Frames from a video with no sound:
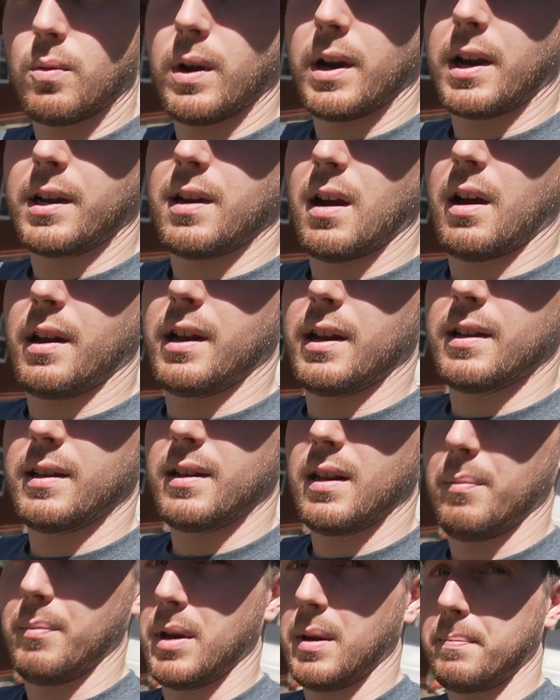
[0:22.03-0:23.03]
working on it.
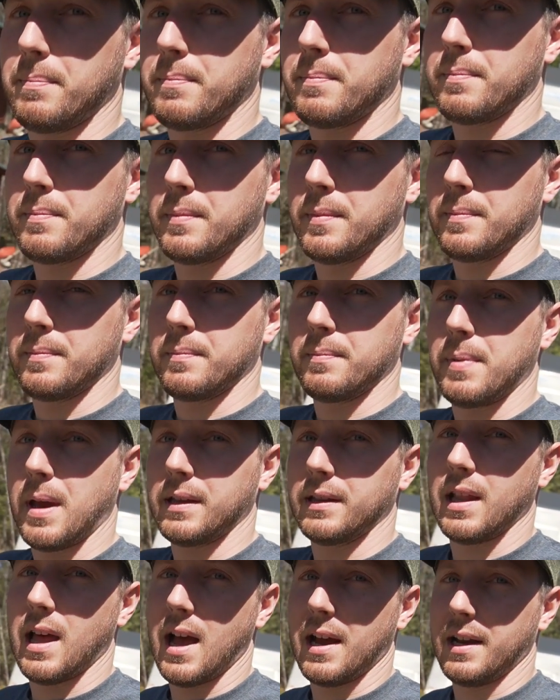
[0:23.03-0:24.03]
I'm going to
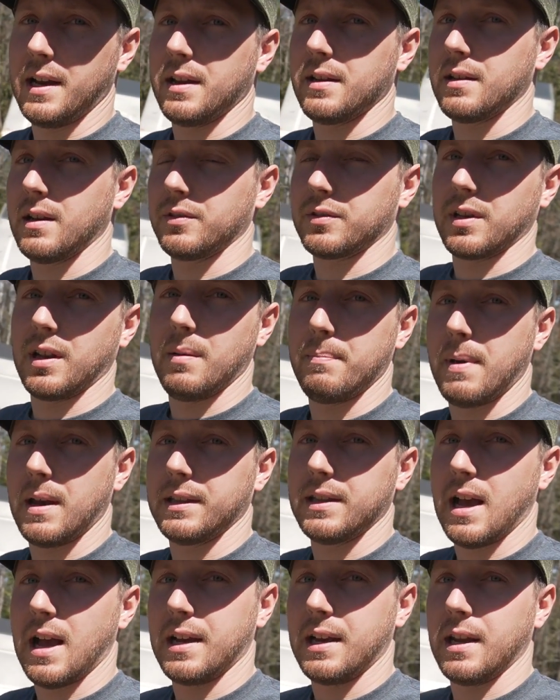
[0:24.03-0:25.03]
bedline it. I was going to
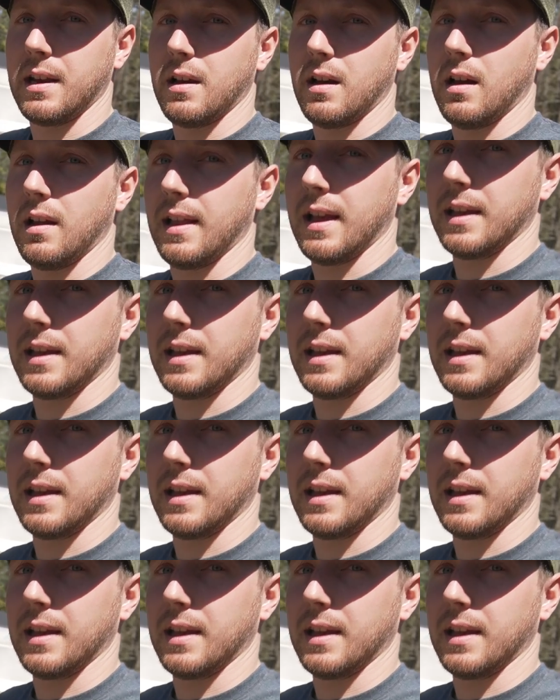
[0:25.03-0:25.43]
bedline it, all